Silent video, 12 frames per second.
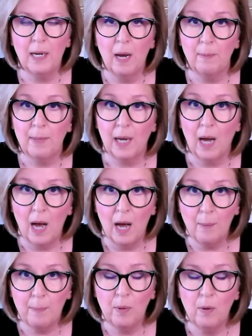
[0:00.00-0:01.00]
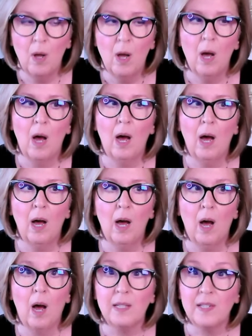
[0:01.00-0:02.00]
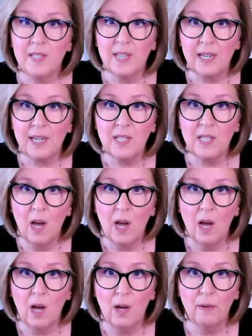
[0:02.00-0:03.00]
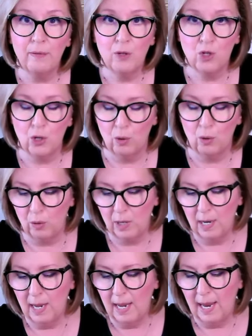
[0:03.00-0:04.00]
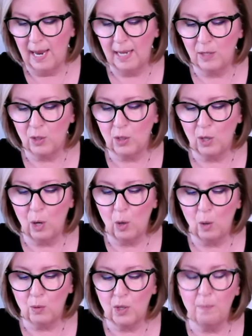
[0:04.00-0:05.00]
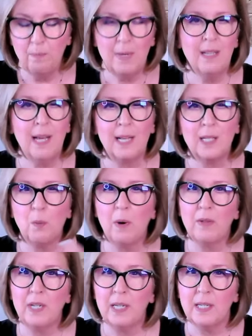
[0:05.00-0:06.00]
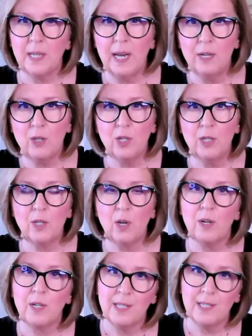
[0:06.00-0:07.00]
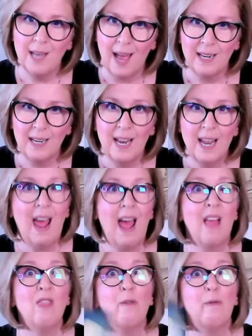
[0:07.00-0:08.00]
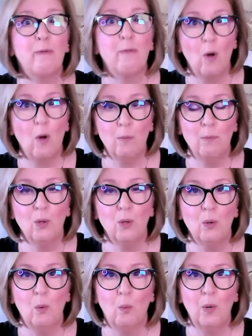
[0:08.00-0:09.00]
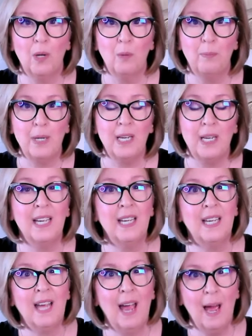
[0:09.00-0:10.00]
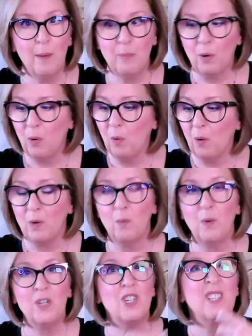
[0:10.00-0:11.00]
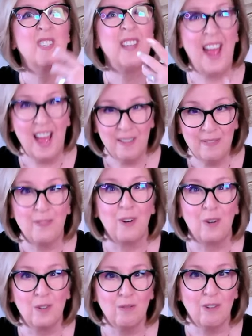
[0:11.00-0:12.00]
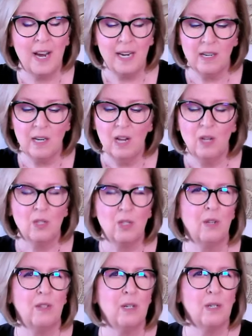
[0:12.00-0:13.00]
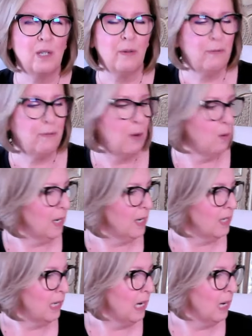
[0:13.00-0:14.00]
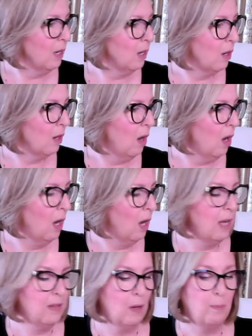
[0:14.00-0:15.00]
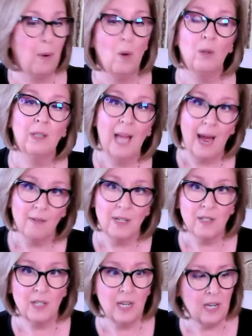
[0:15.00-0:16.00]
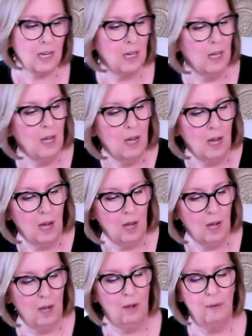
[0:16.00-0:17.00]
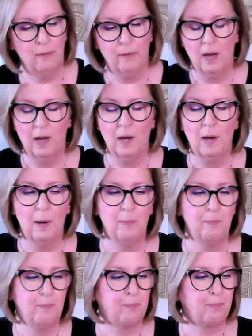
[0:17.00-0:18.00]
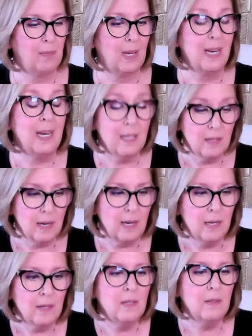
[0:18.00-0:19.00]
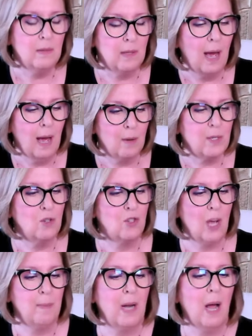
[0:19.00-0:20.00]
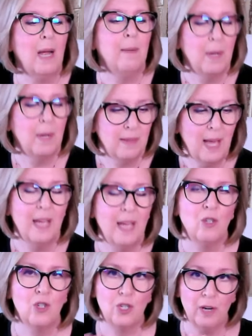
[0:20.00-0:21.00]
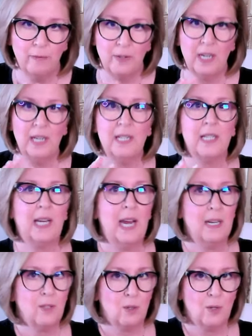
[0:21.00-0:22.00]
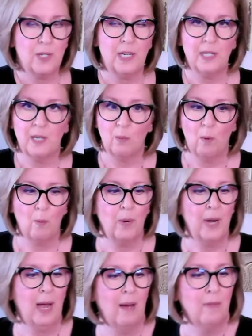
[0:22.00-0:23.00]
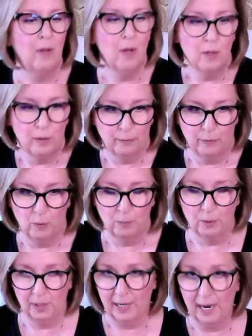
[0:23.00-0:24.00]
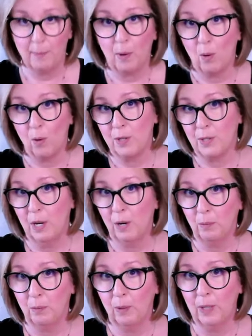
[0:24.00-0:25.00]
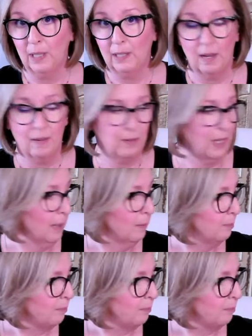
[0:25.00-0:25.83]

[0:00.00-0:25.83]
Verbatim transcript: coming up on the 6th of June. And so to me, that's where the intentions are set. And the full moon will be in Capricorn, which is effort, right? So there's a focus here on the polarity of in the house of Gemini, but then shifting into Cancer season when we have the full moon in Capricorn. So really lovely.